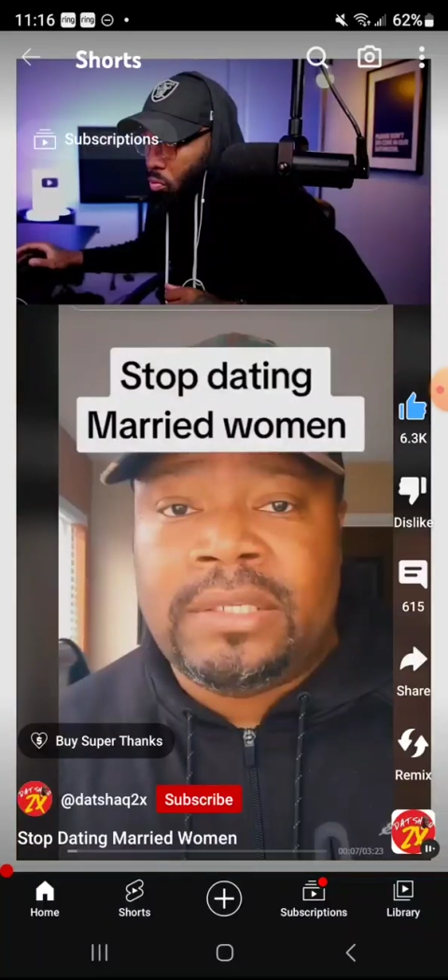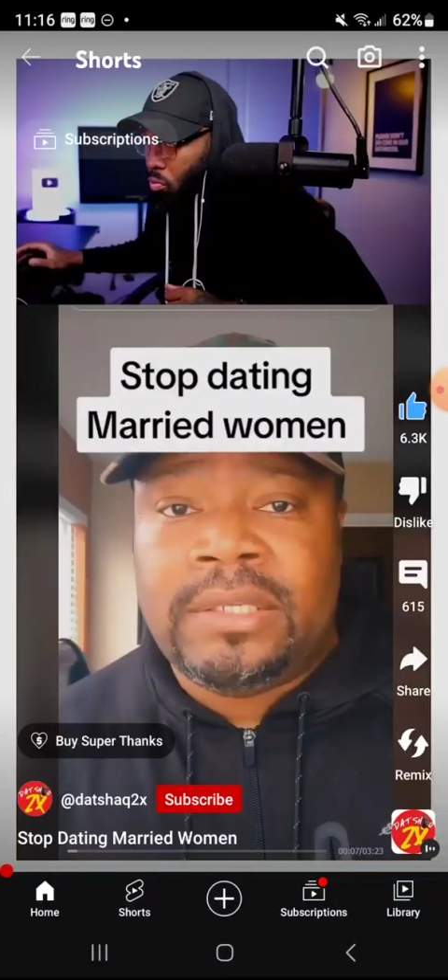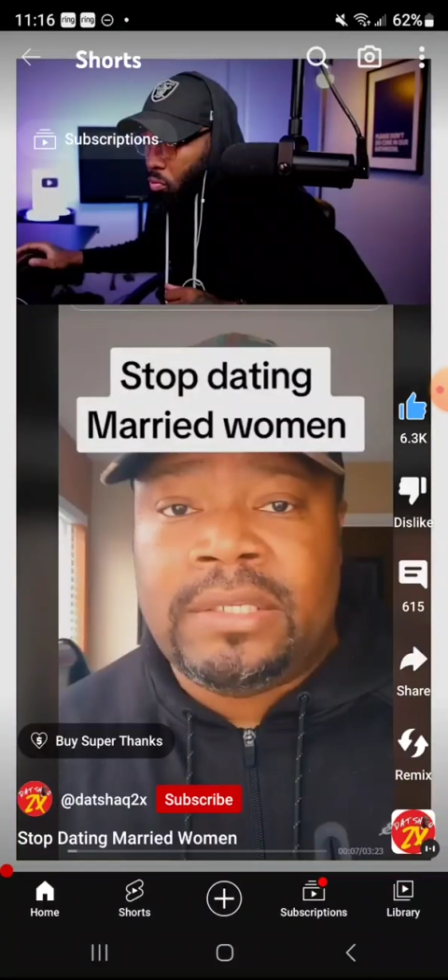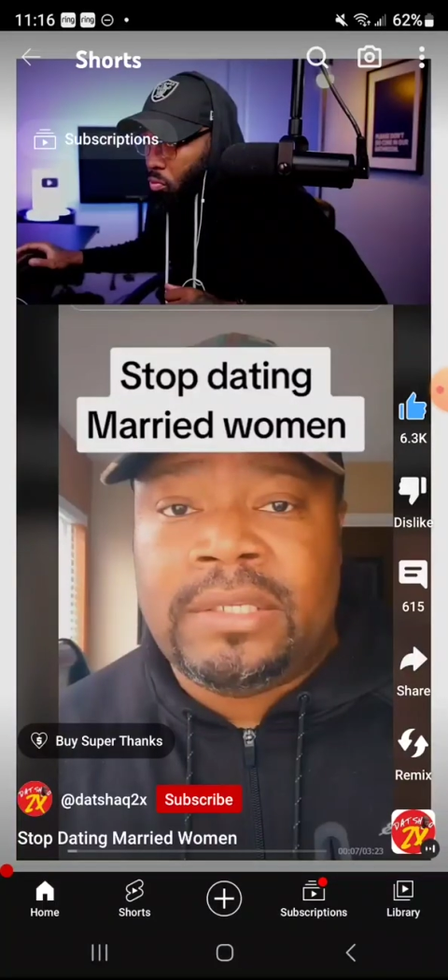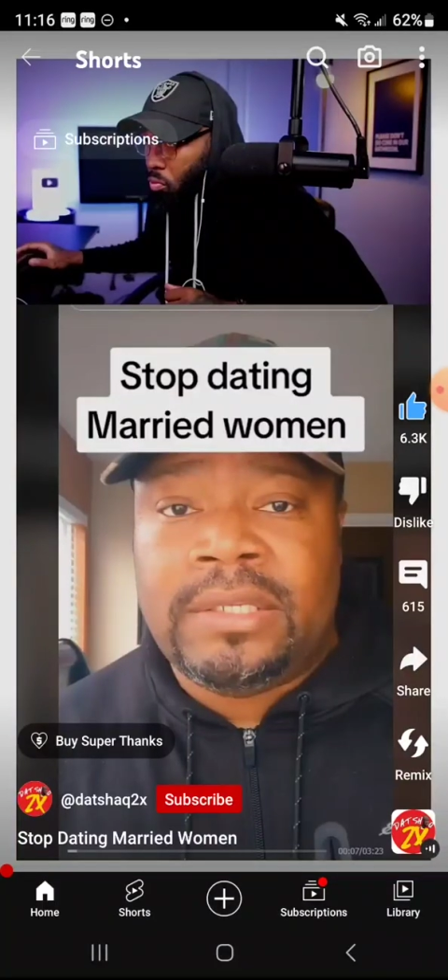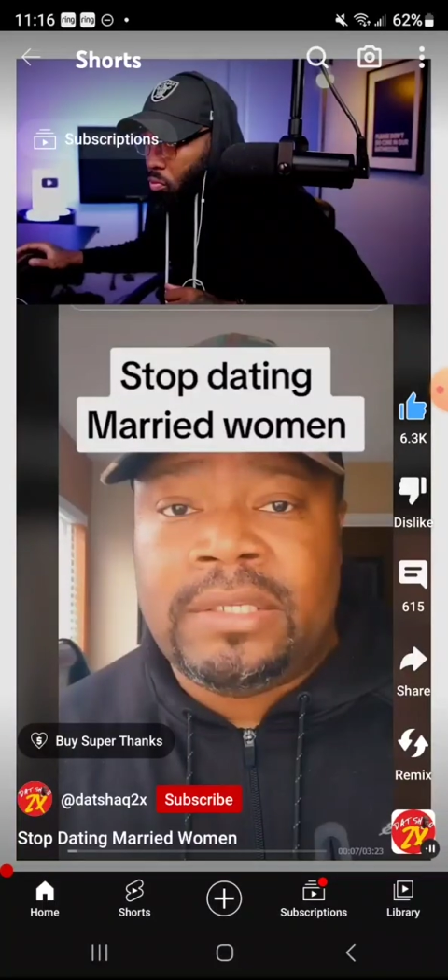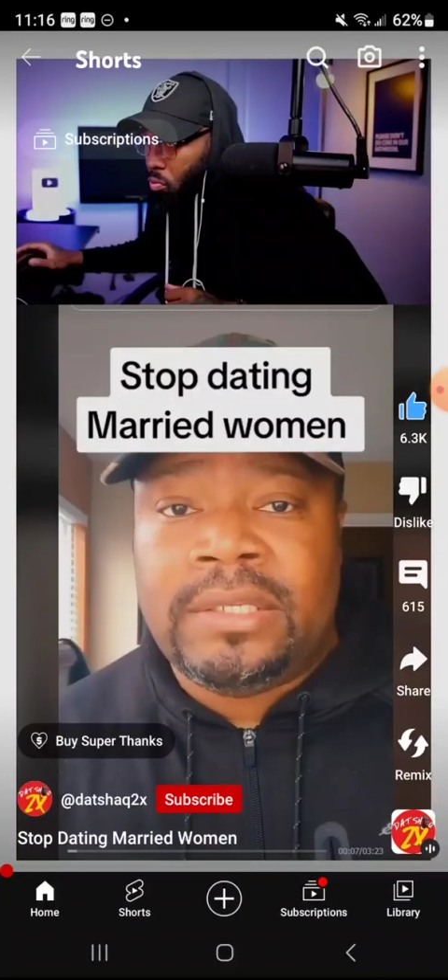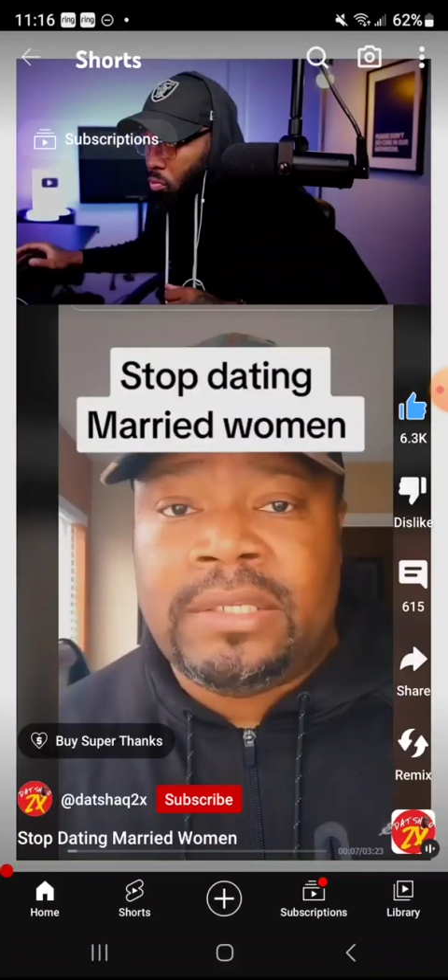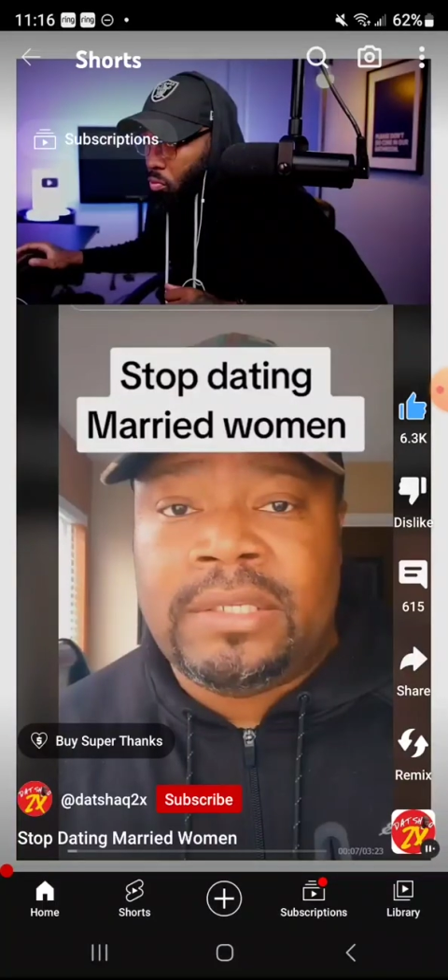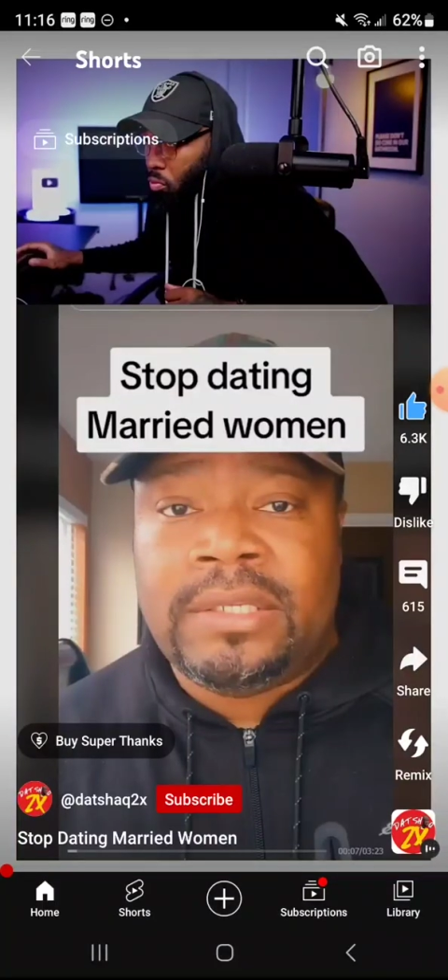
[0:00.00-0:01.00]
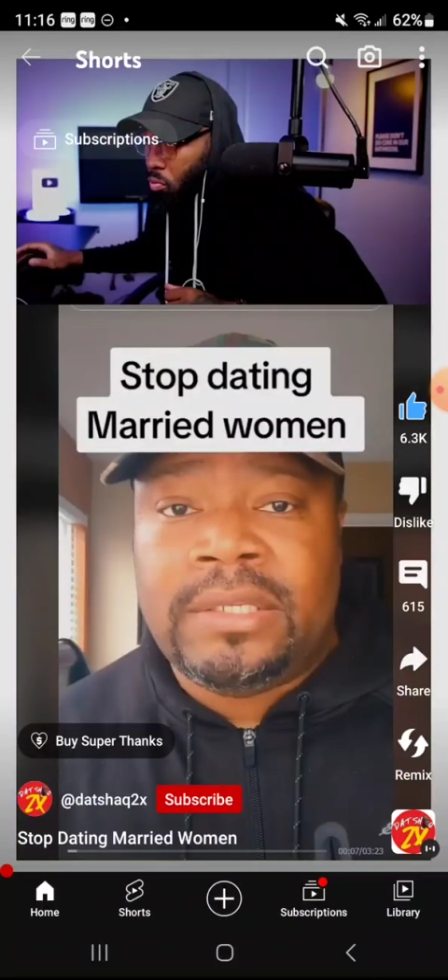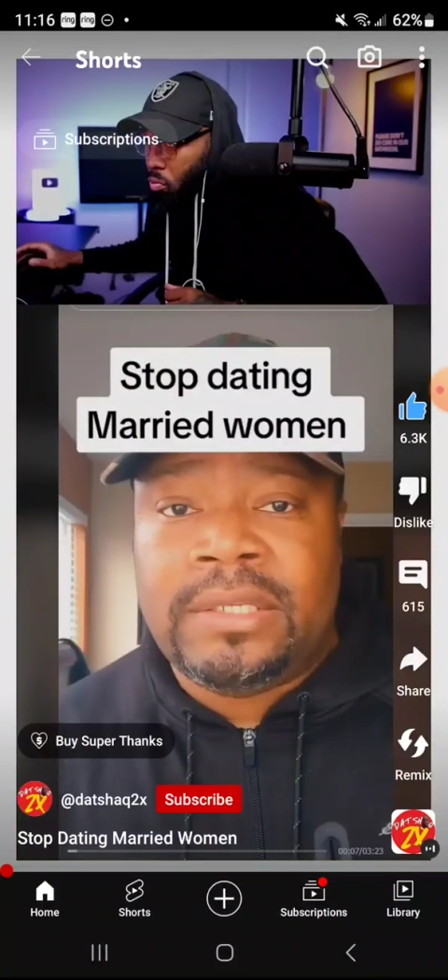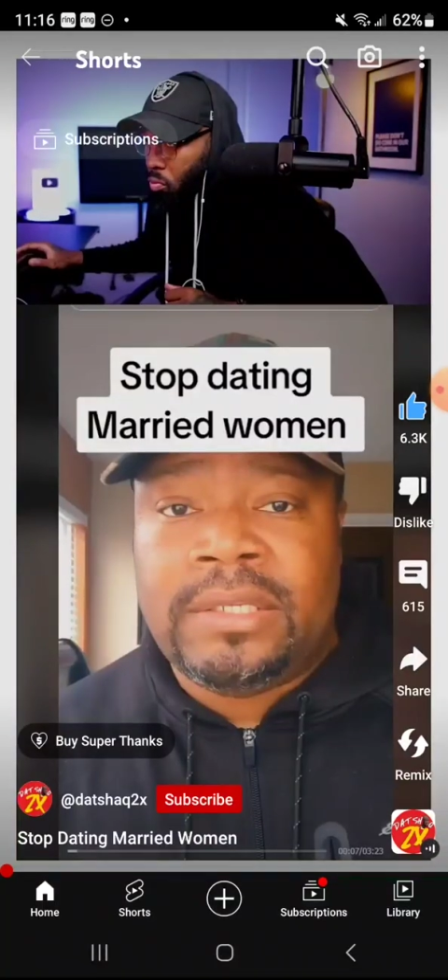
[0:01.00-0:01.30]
two times